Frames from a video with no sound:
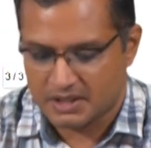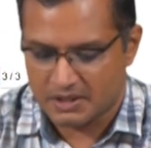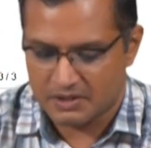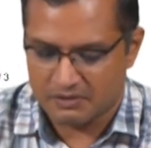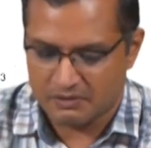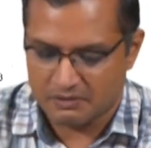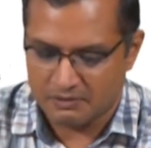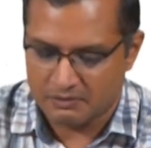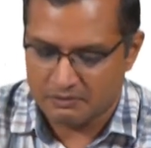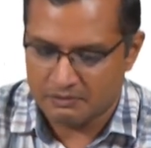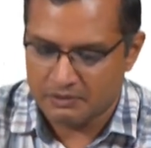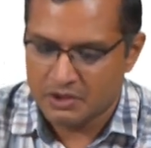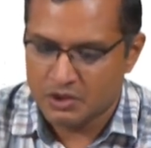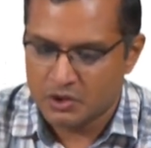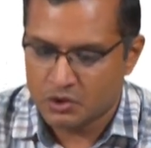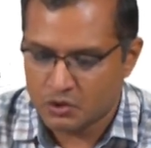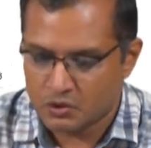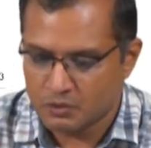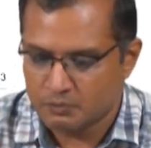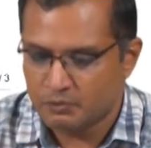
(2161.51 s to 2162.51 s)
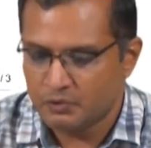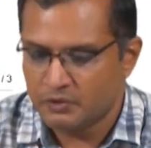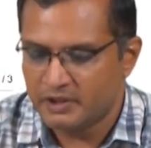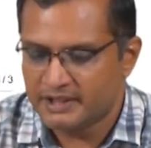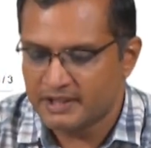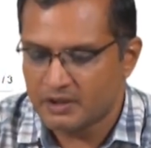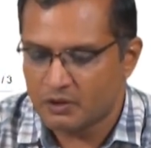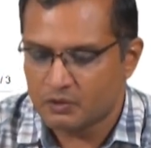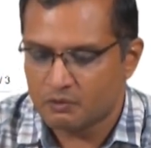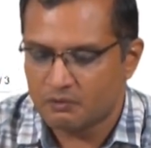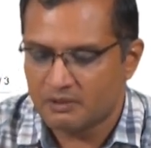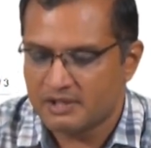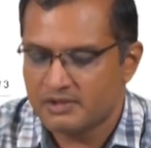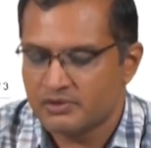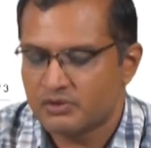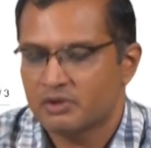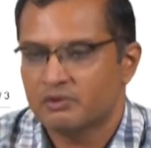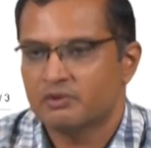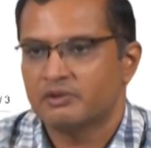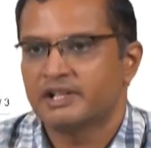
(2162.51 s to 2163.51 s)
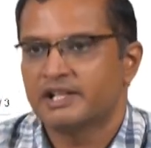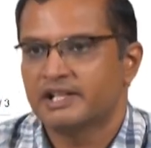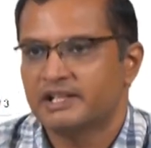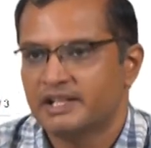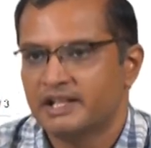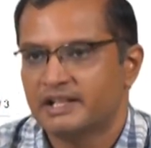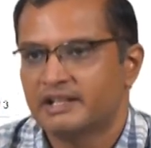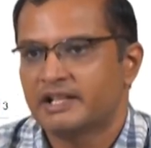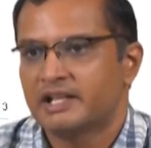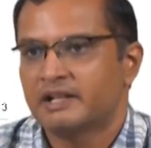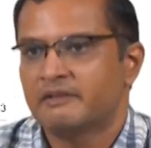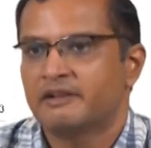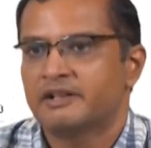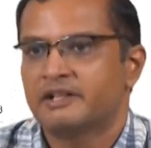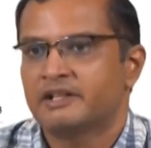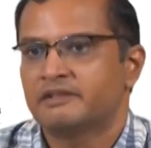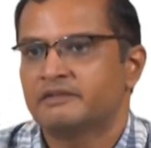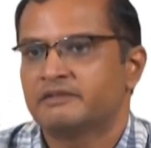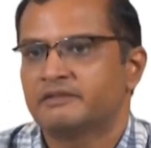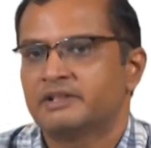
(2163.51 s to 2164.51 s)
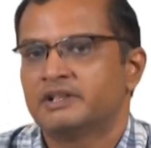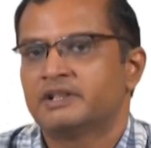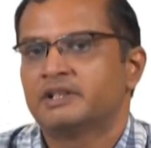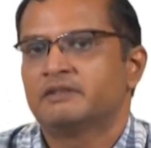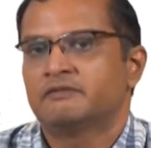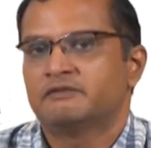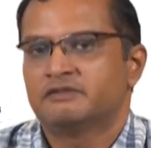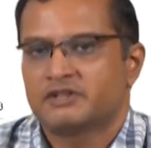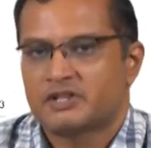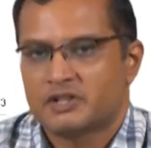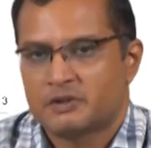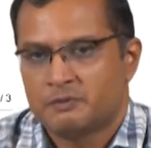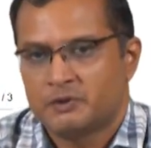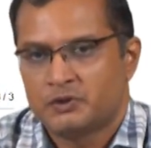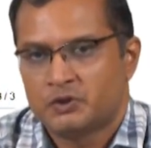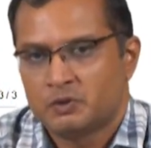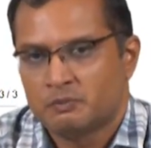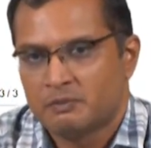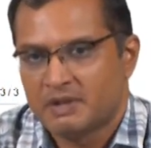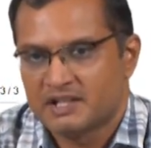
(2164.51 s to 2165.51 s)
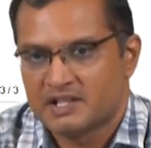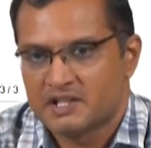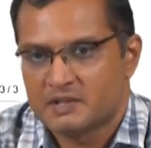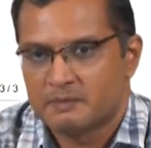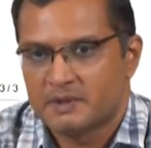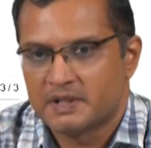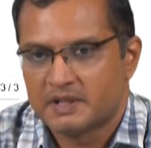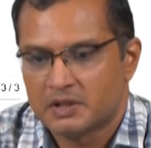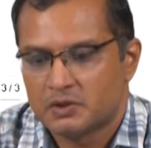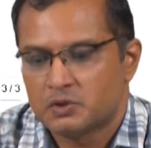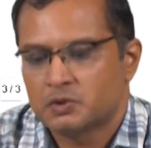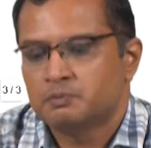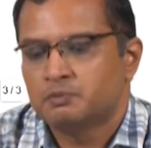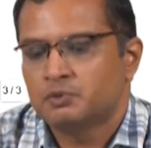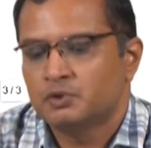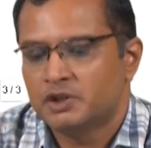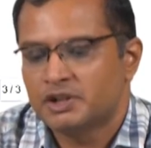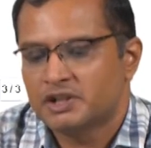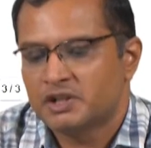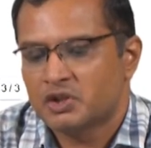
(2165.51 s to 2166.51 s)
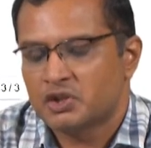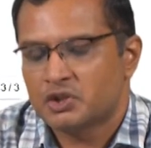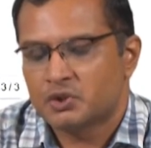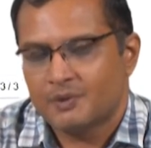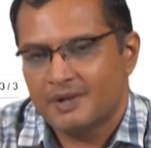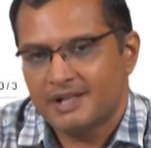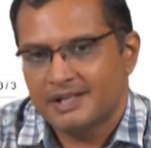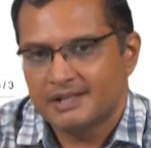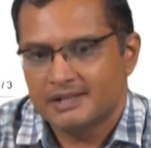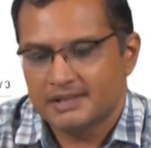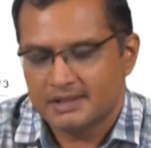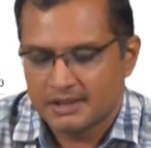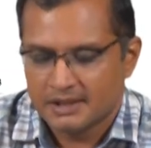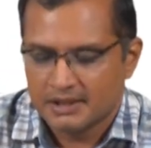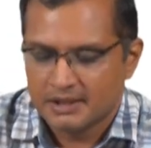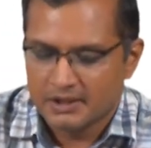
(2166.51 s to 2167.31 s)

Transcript: So, to pull it out once you have to take derivative with respect to minus beta, to pull it out twice